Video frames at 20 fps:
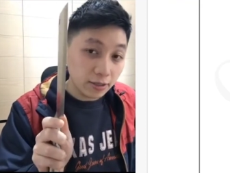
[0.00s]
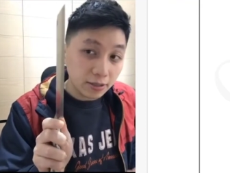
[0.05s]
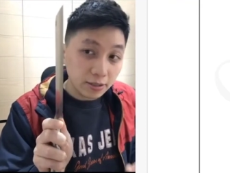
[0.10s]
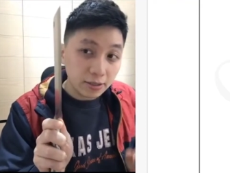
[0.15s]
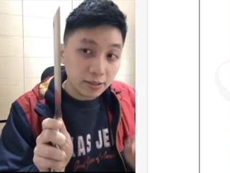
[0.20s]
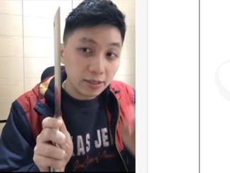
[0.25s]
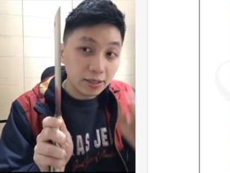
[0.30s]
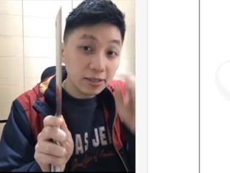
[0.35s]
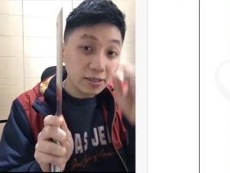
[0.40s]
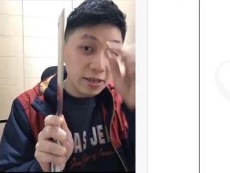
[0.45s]

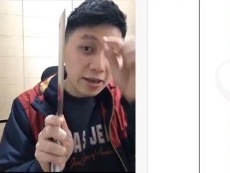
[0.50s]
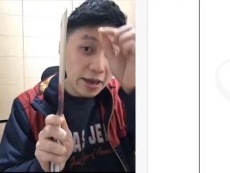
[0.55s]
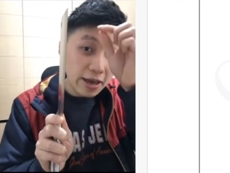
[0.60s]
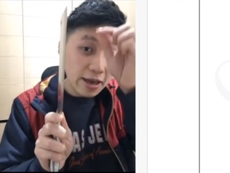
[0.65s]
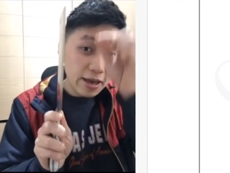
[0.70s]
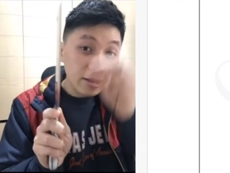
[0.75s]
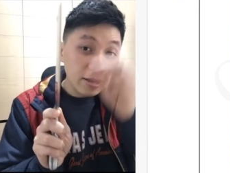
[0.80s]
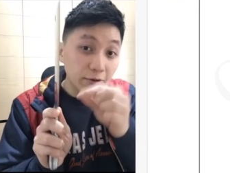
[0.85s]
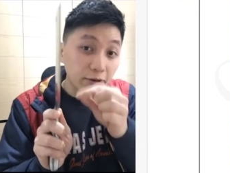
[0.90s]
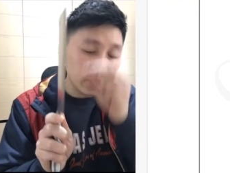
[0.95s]
since the
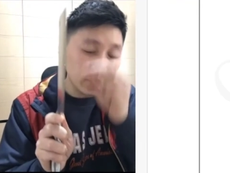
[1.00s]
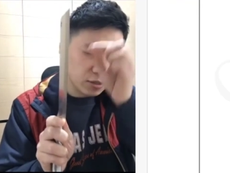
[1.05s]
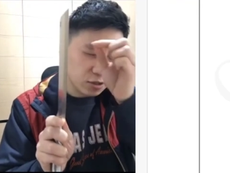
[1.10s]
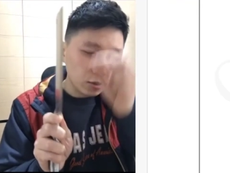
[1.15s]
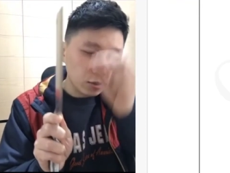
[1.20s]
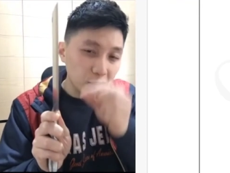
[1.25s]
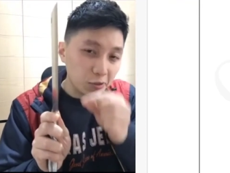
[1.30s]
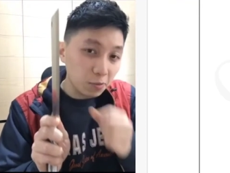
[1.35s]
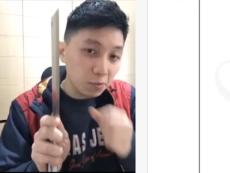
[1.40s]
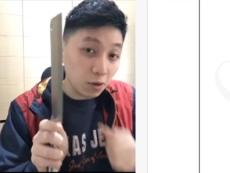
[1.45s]
area is
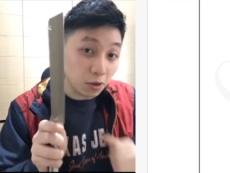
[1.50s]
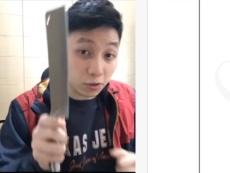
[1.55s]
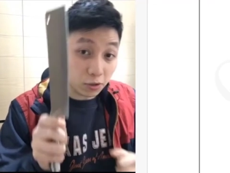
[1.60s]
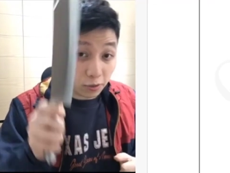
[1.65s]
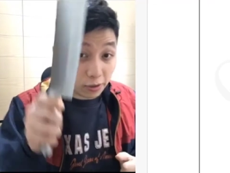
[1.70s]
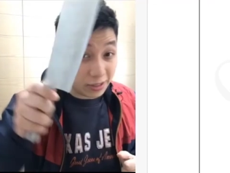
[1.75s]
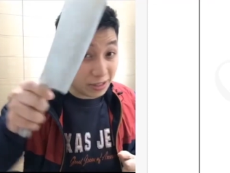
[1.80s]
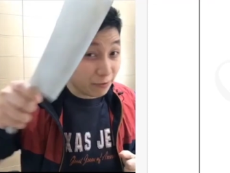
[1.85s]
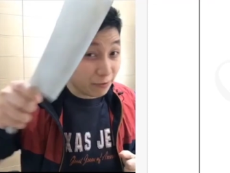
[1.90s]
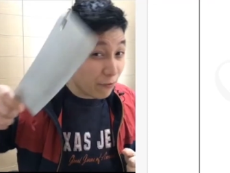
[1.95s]
so small,
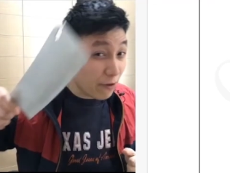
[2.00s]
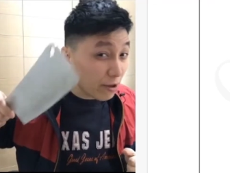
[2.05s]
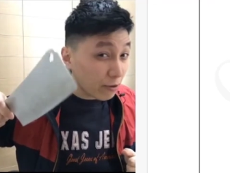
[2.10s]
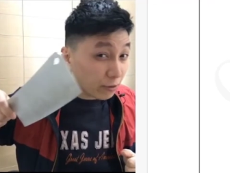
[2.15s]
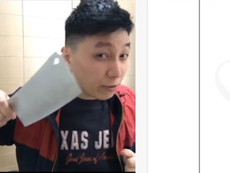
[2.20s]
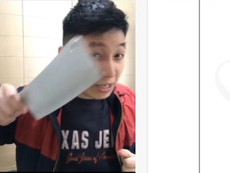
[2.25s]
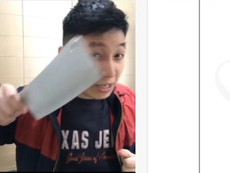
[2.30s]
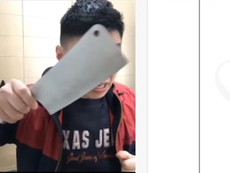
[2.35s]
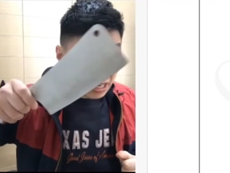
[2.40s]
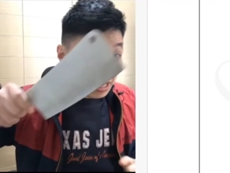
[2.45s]
so it's
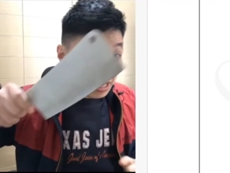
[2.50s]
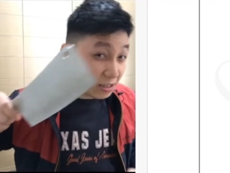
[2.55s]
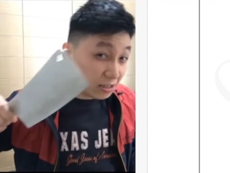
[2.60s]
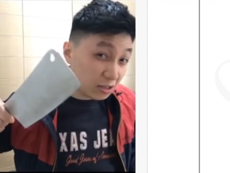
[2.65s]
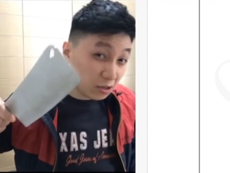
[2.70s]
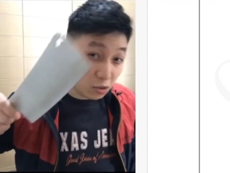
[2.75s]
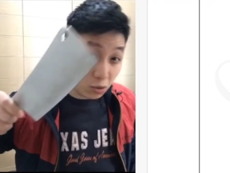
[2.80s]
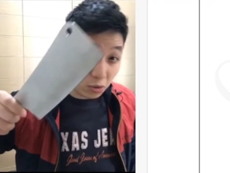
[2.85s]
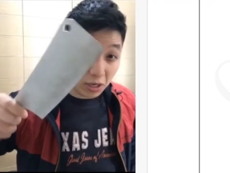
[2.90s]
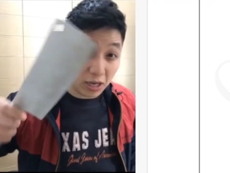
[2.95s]
very
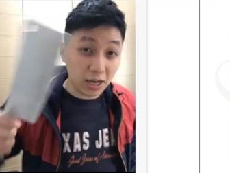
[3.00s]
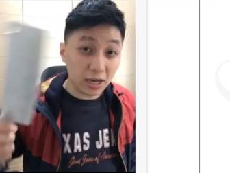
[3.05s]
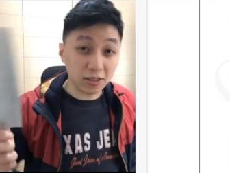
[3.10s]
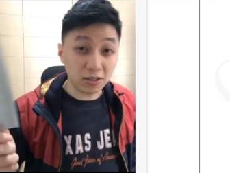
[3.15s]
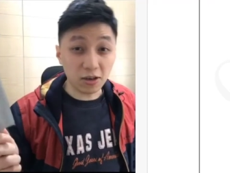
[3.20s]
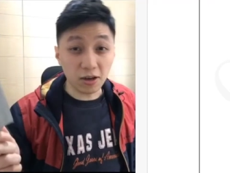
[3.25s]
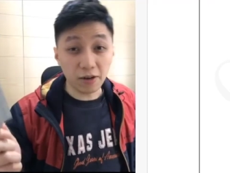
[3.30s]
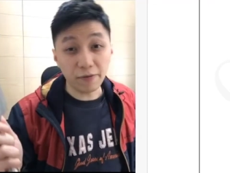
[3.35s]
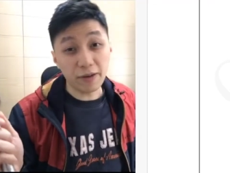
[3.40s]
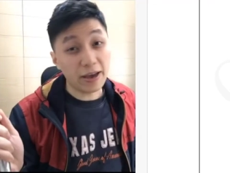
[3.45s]
easy to
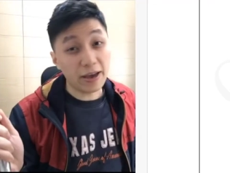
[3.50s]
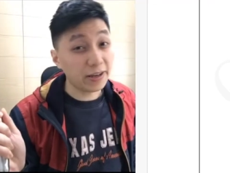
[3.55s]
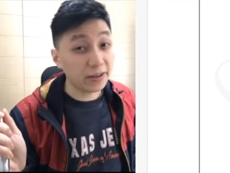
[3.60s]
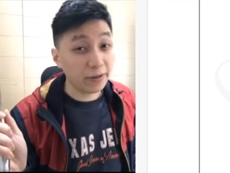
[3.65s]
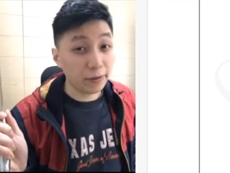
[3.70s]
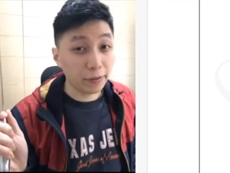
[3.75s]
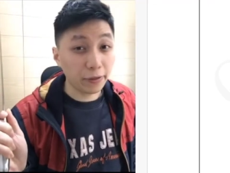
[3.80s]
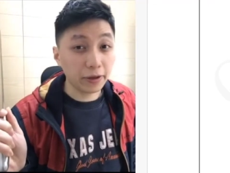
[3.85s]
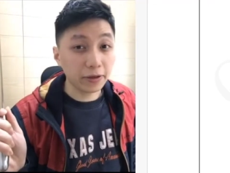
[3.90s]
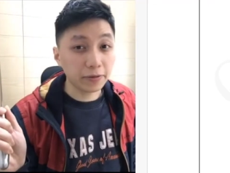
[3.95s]
cut off
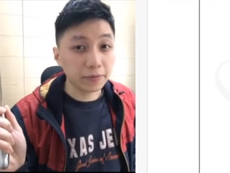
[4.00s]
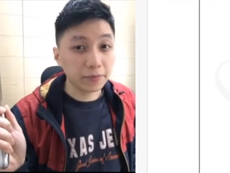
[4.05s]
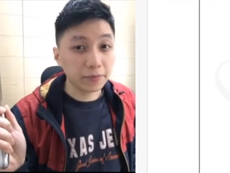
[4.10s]
anything.